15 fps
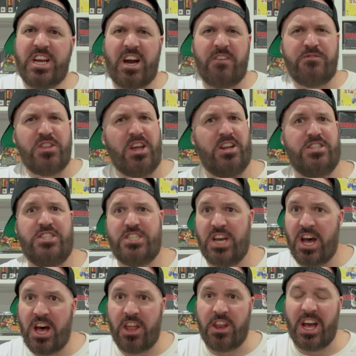I've done a
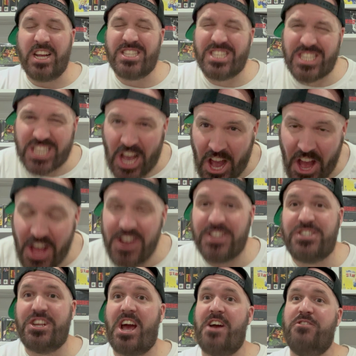ton of
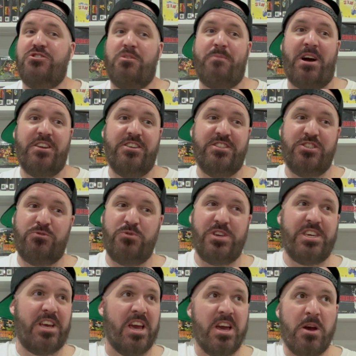charity shop hunting this week,